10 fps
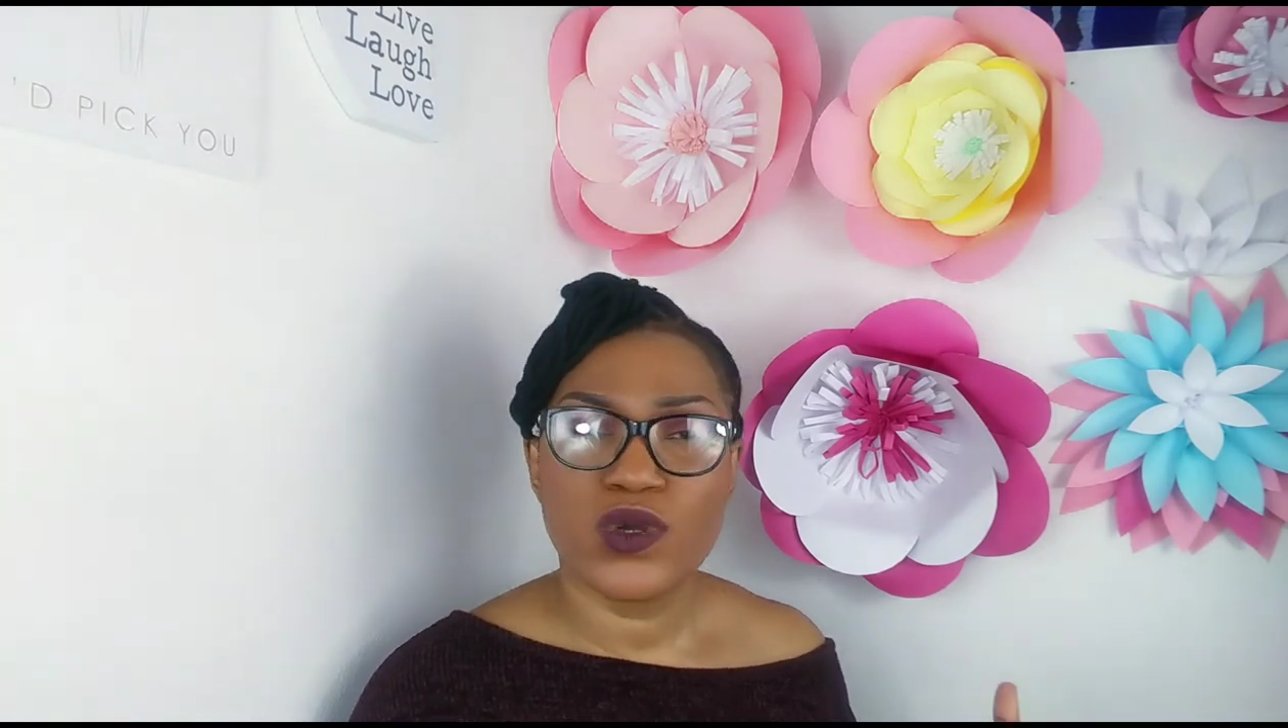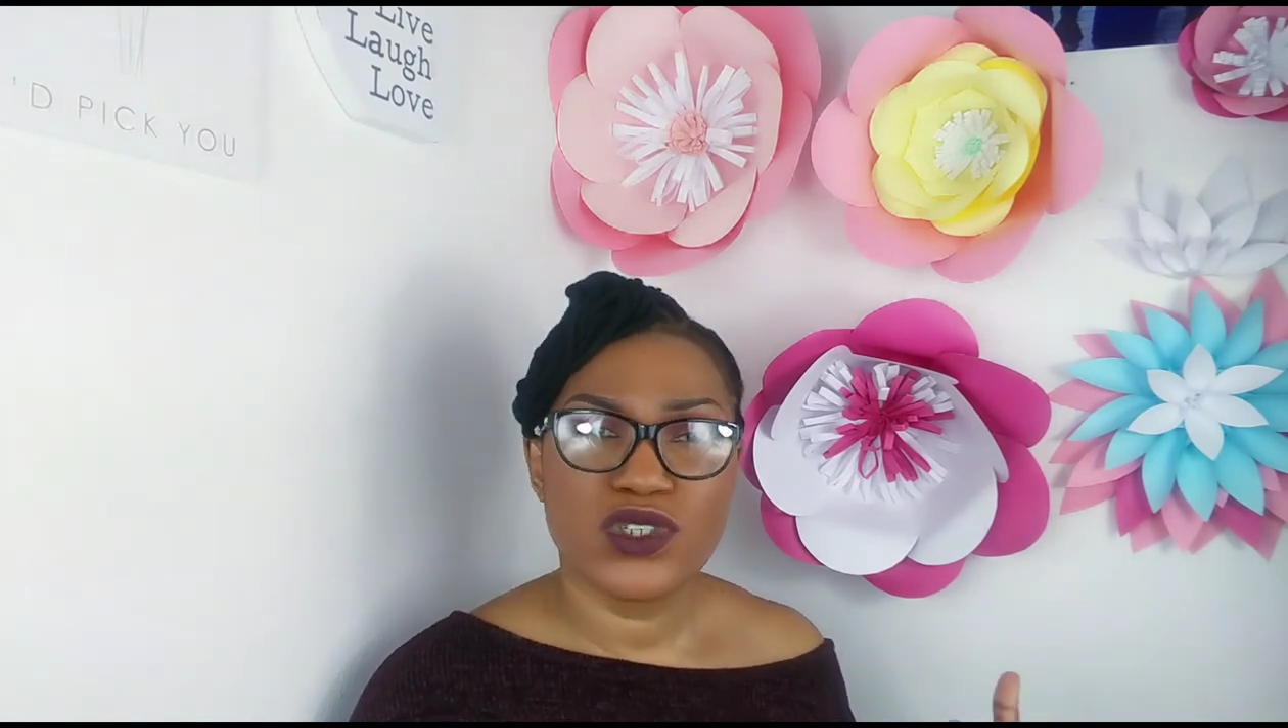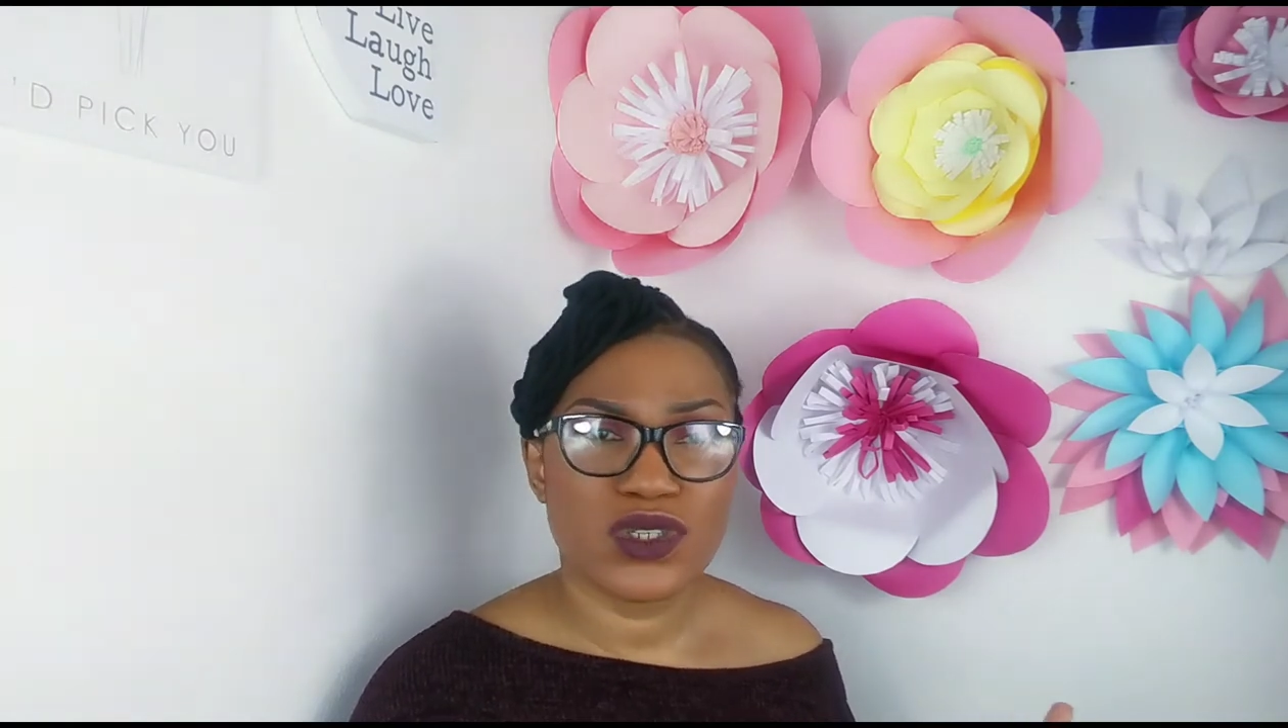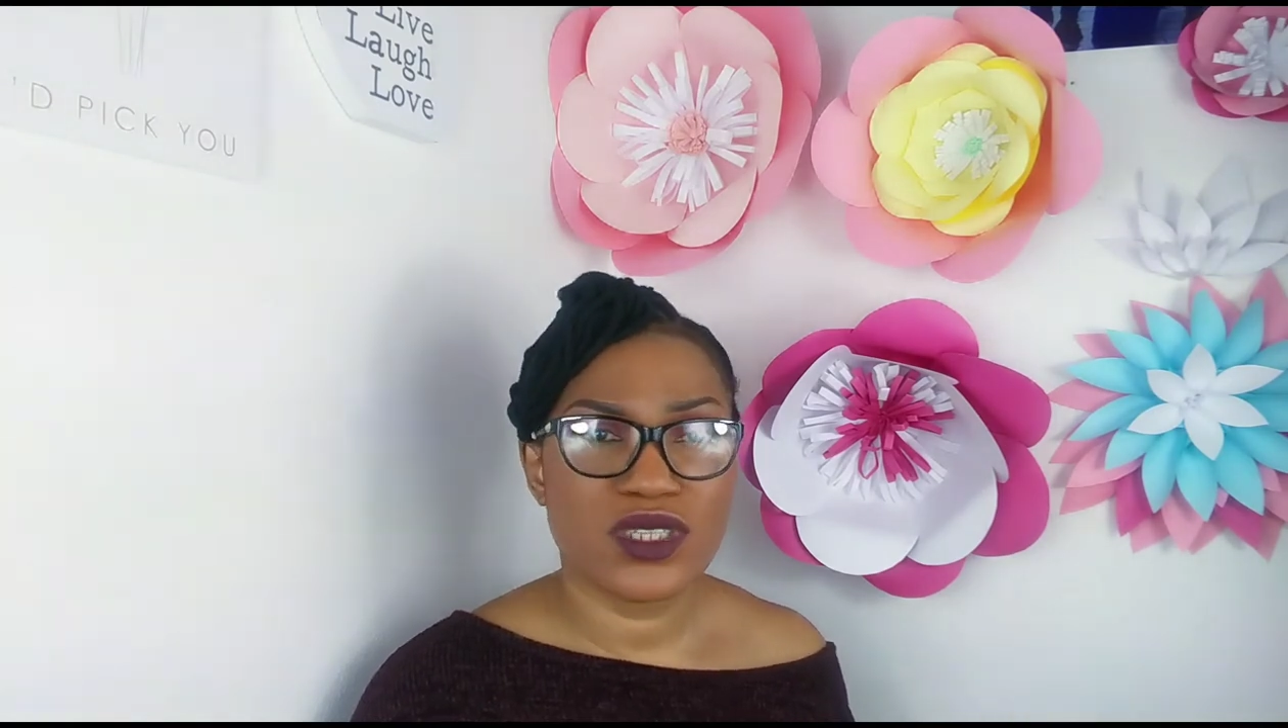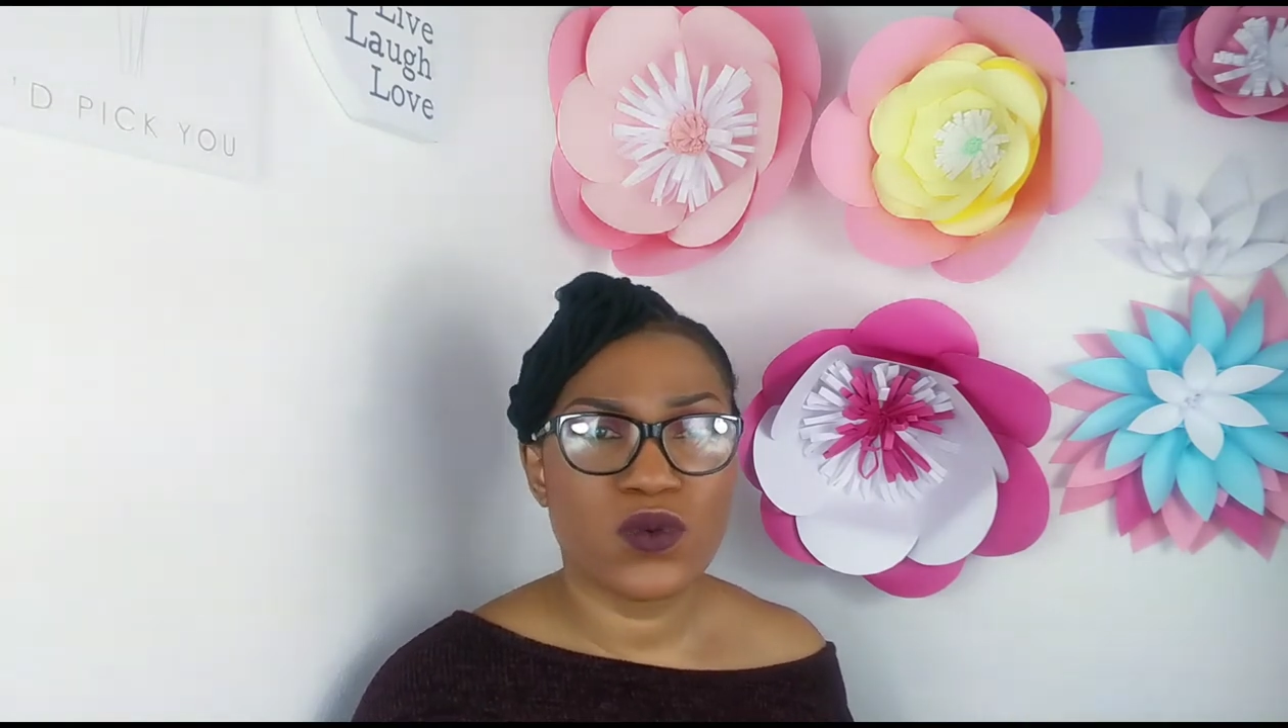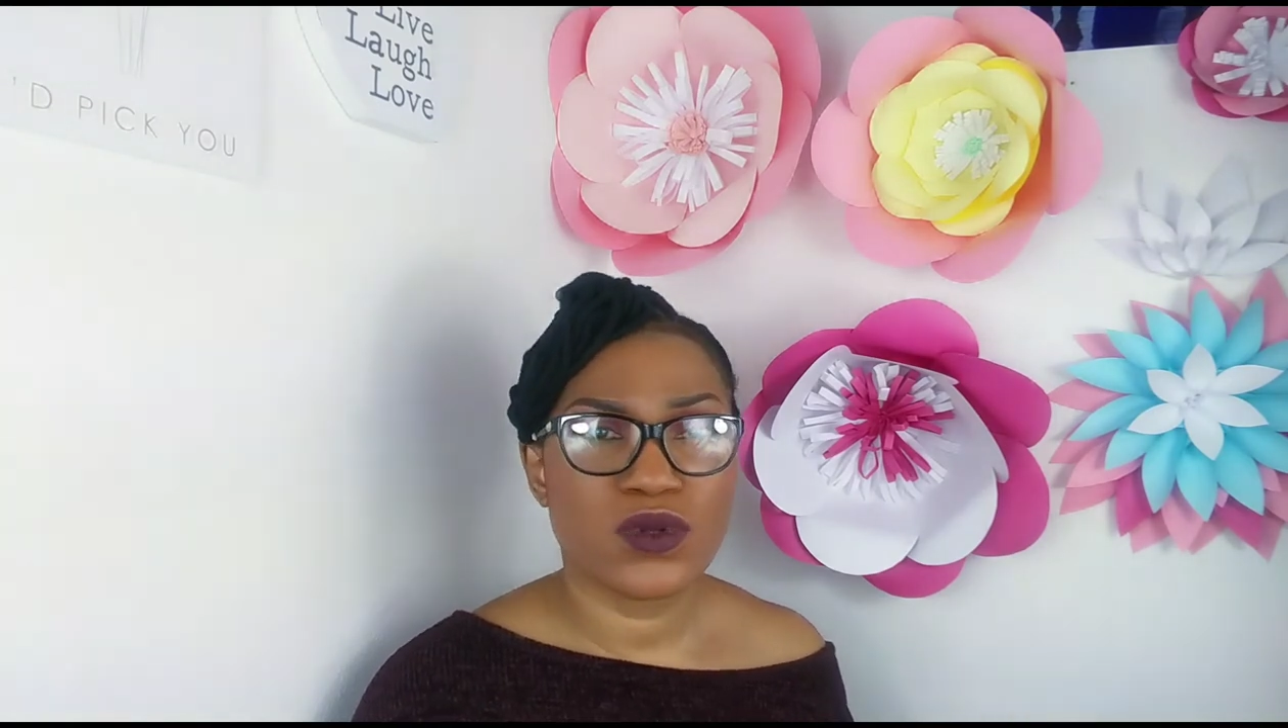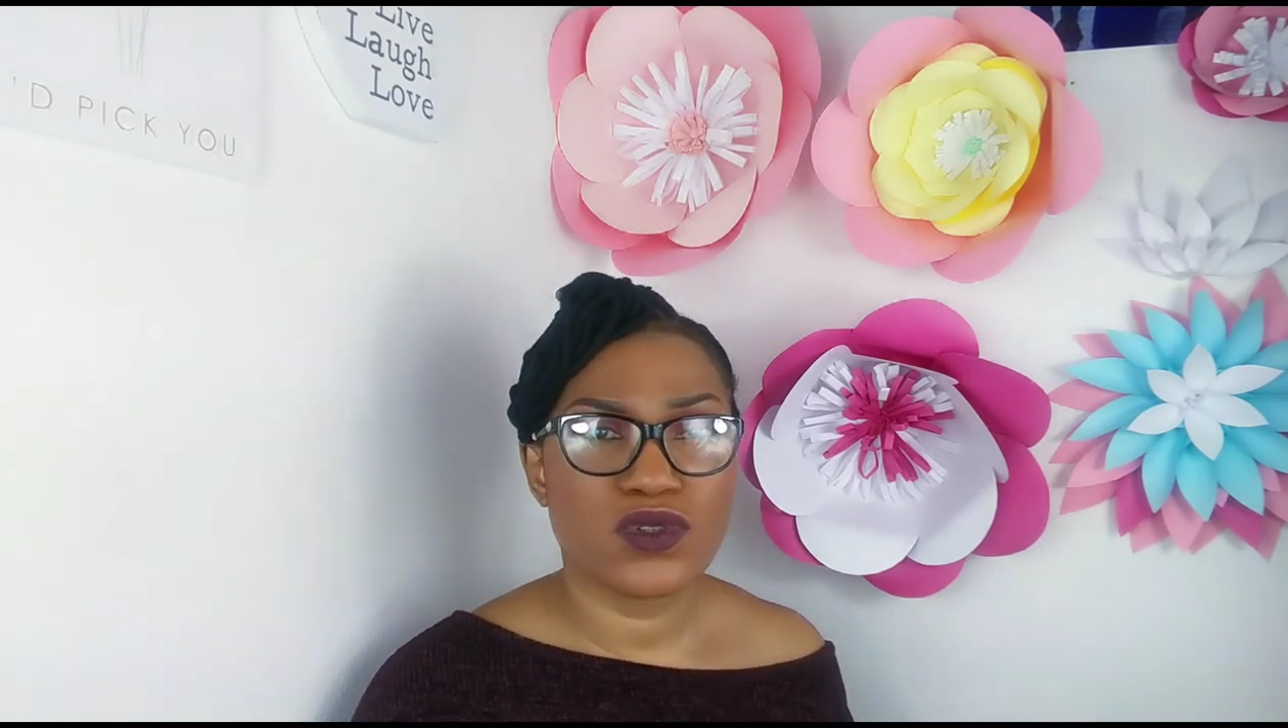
We just don't